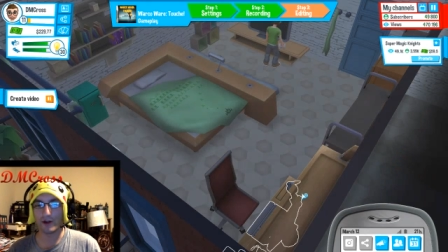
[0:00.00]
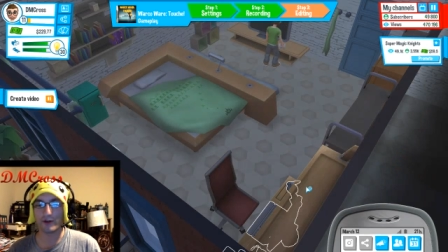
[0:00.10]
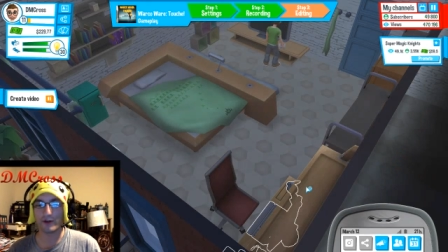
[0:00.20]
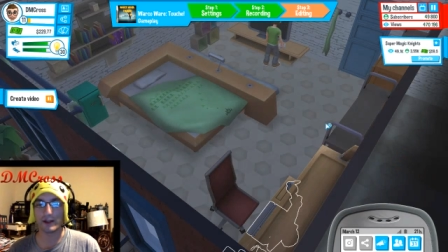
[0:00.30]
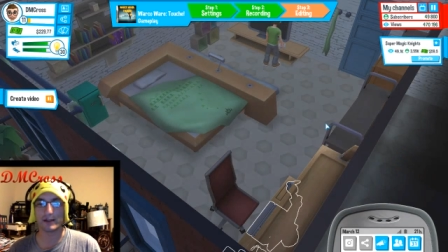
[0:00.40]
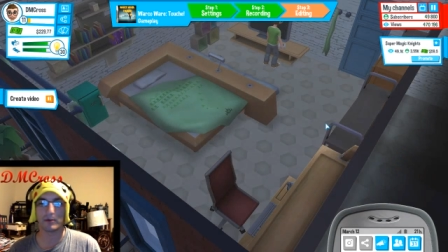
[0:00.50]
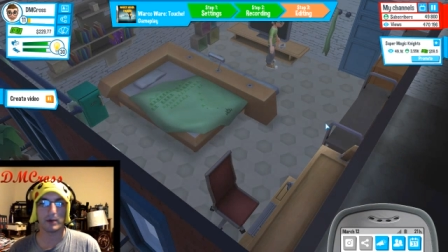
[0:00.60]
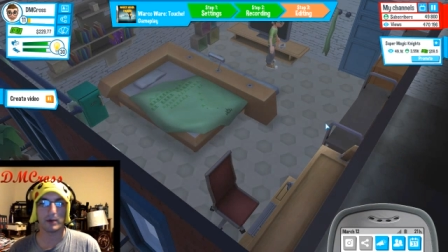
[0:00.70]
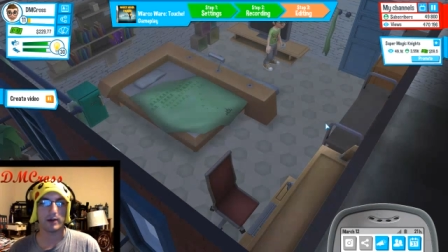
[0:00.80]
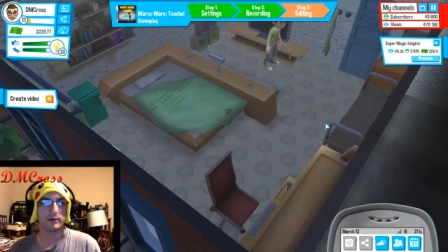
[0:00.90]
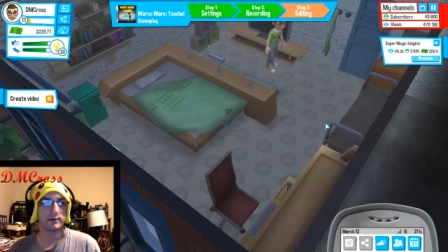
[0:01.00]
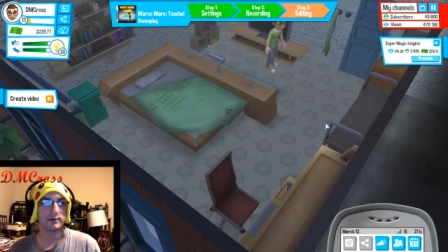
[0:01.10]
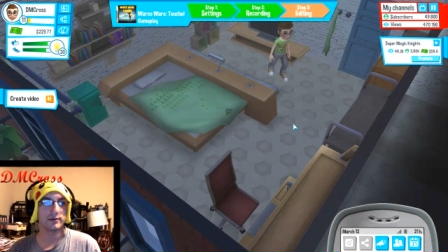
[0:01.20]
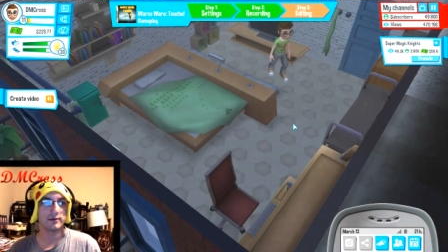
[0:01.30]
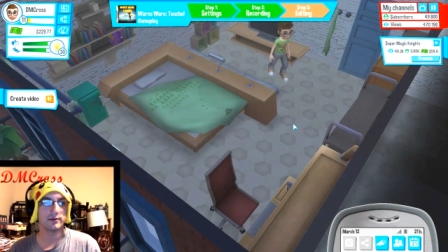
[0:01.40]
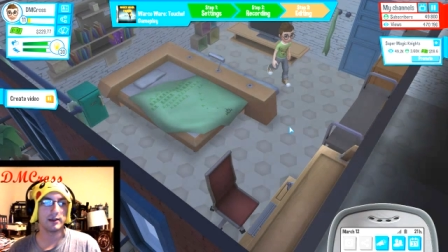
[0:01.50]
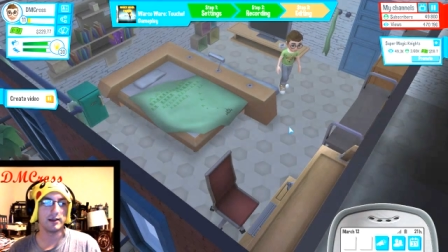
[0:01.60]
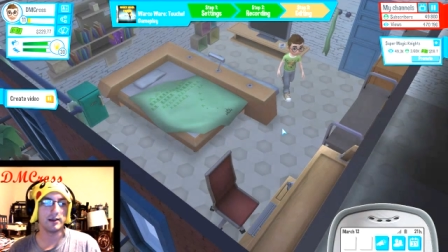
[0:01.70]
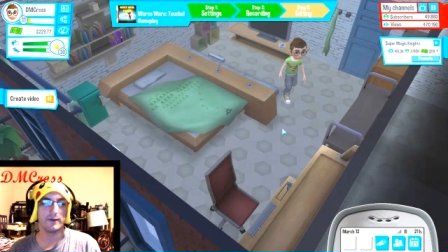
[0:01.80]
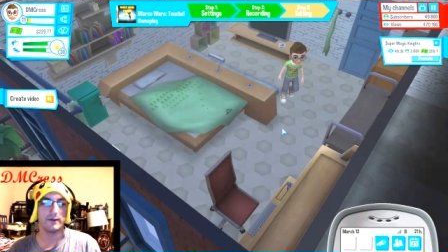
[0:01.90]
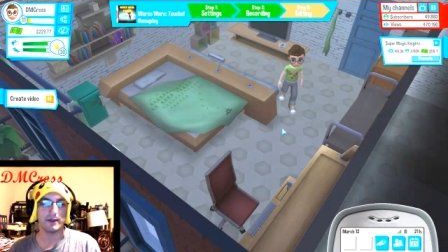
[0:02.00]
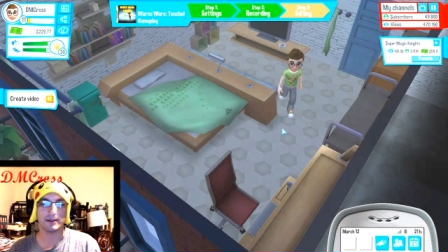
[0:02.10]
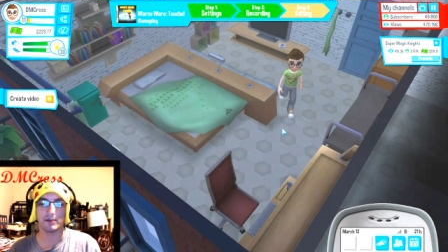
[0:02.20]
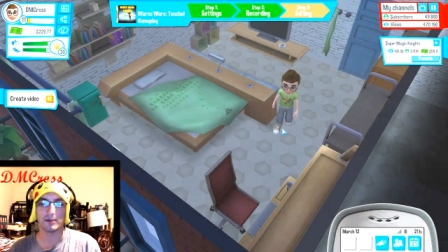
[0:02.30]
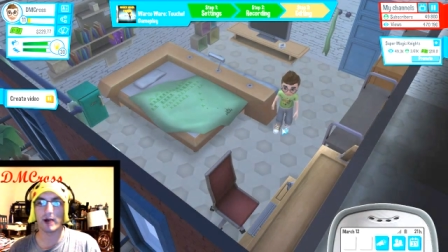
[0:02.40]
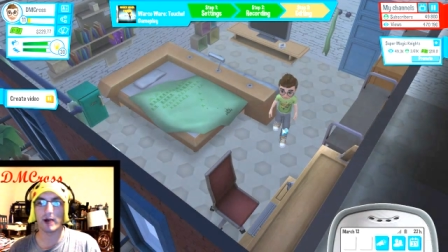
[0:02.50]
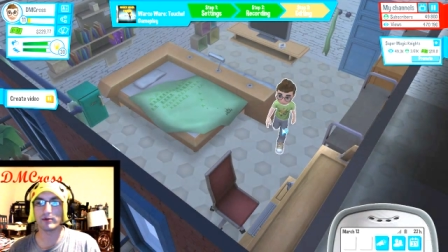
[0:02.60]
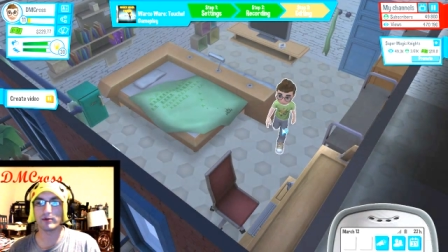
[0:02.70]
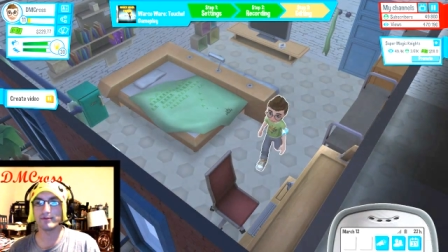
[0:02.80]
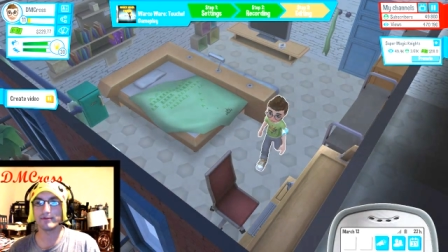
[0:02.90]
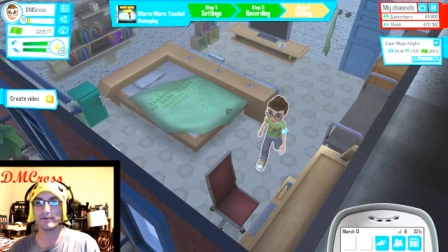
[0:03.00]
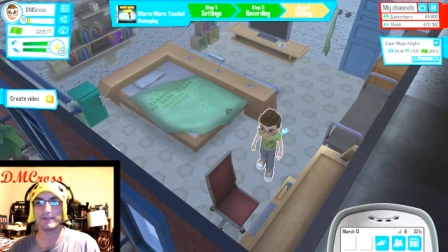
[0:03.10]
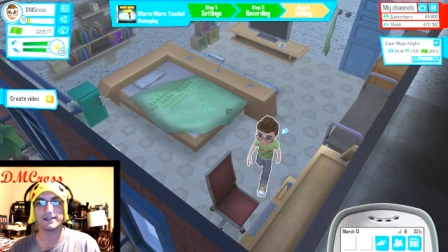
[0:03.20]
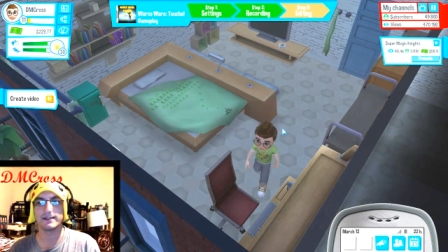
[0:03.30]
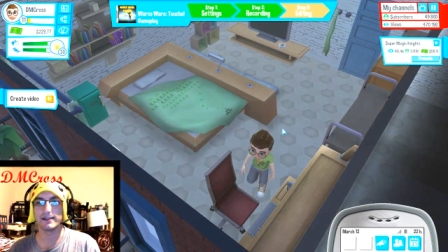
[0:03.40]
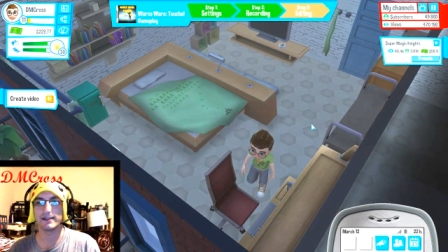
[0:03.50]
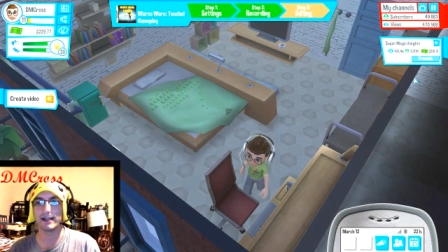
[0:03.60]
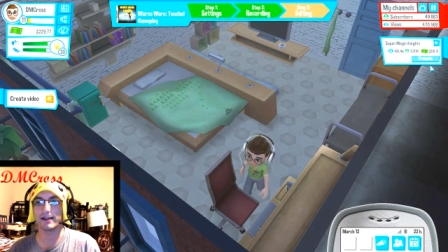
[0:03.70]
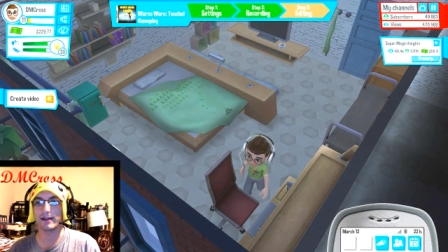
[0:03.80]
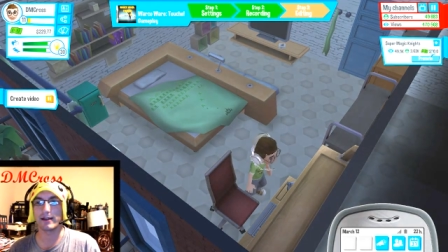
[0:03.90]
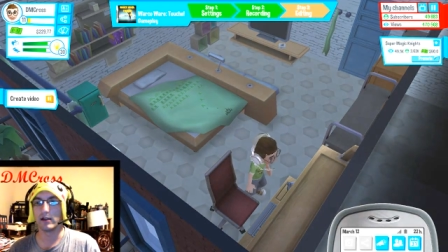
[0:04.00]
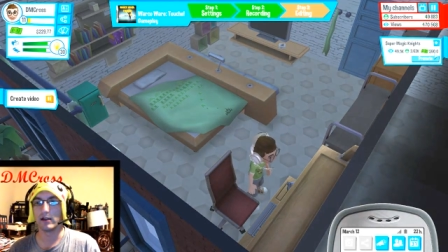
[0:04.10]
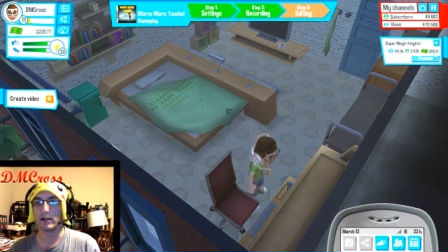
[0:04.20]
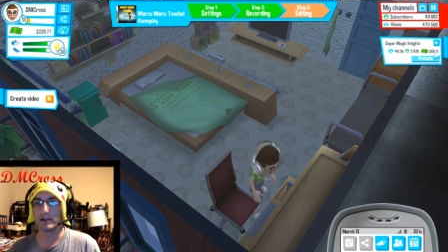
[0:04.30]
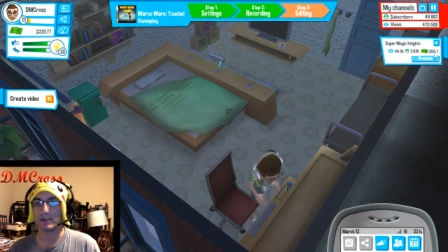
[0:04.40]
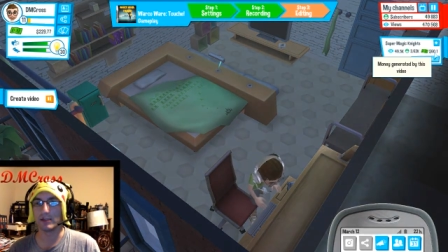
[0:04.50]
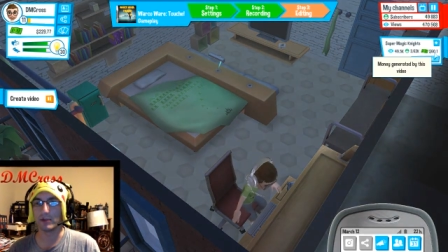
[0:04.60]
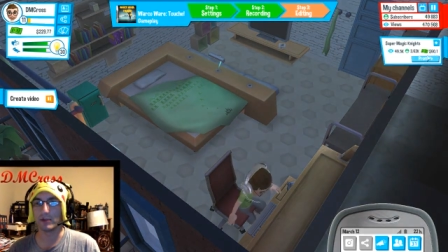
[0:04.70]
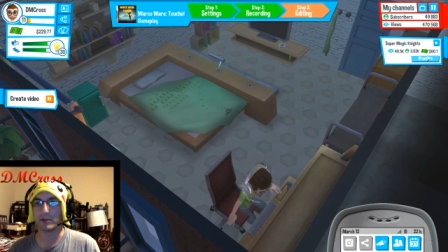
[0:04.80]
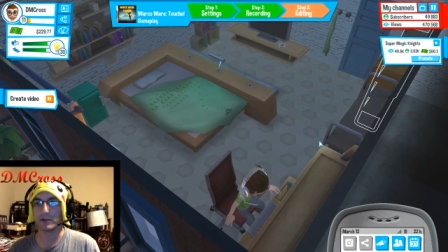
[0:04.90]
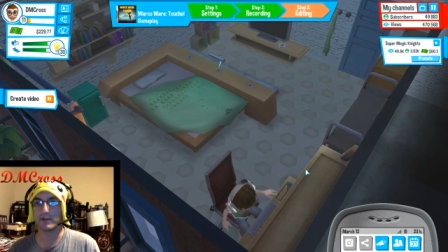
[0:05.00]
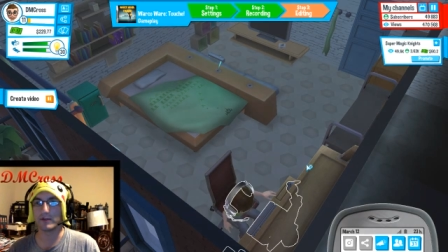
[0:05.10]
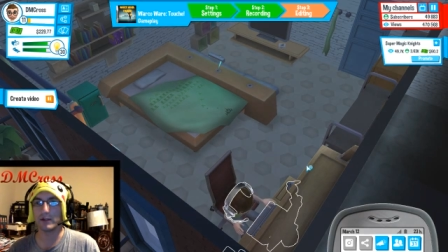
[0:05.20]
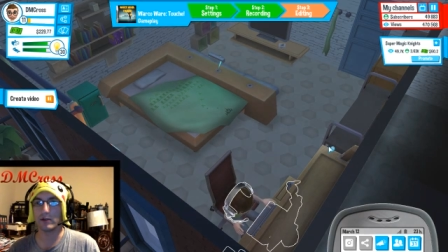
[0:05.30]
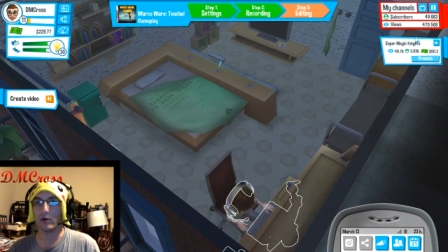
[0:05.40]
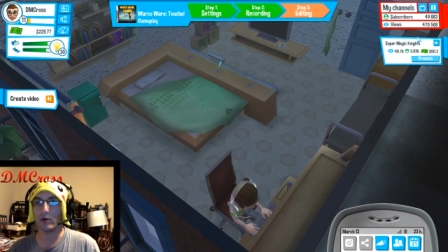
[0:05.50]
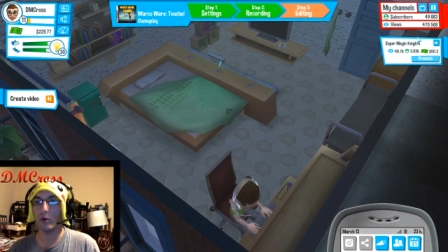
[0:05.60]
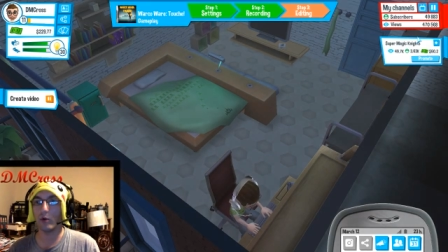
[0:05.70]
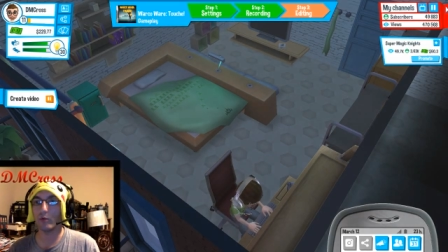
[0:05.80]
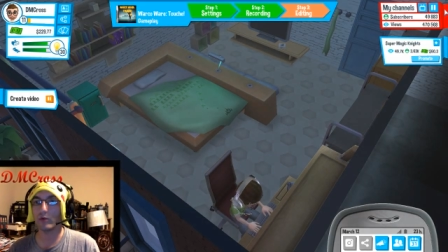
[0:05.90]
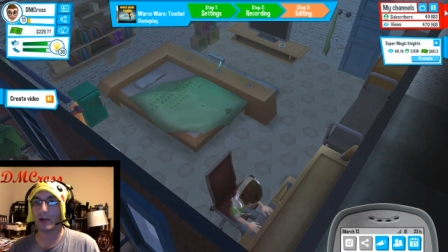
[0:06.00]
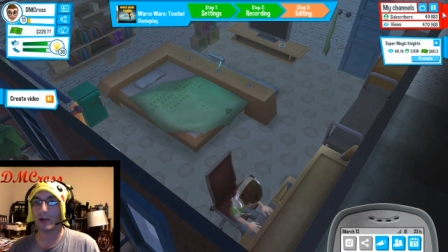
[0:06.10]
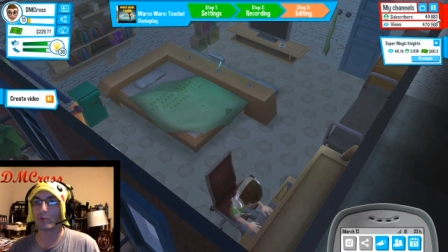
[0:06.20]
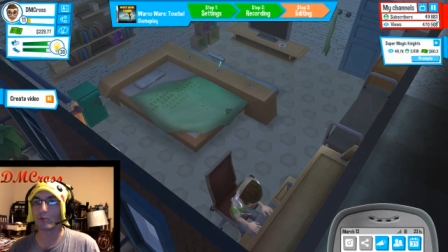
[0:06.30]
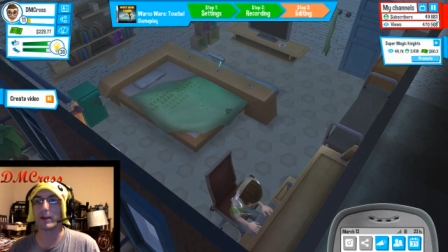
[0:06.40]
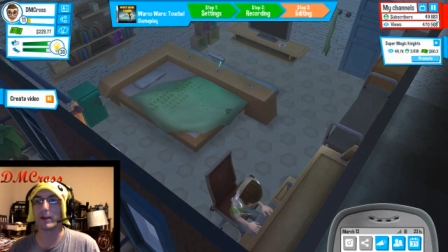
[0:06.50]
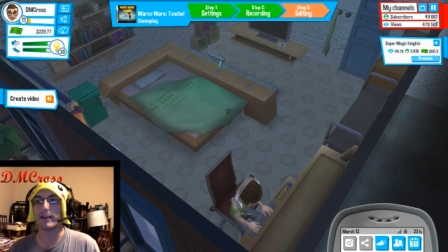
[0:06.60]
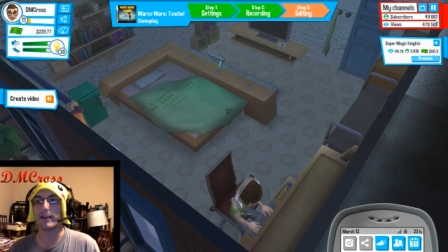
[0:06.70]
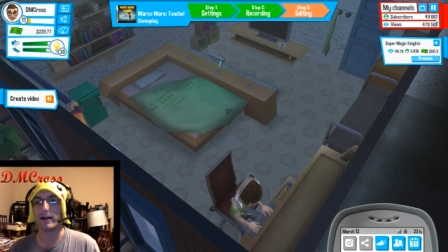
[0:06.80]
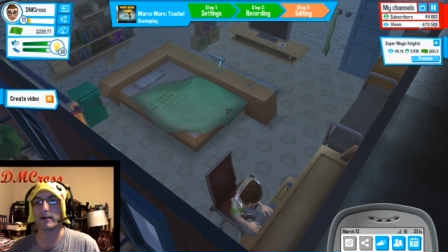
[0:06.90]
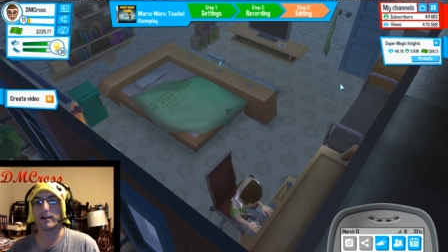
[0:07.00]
things. Wow. The effects, the brown, got nothing. 60 bucks from this video. Oh, look, I'm right there.